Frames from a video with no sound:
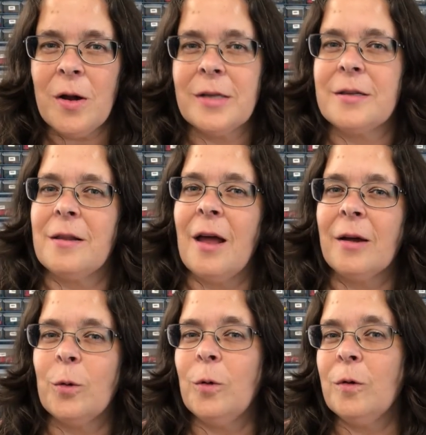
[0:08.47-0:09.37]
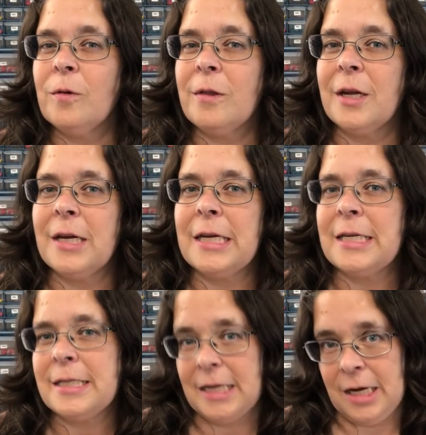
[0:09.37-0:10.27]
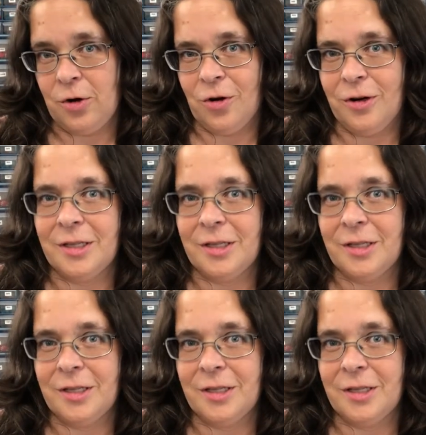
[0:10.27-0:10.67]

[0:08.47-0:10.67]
it's a lot cooler than it is here.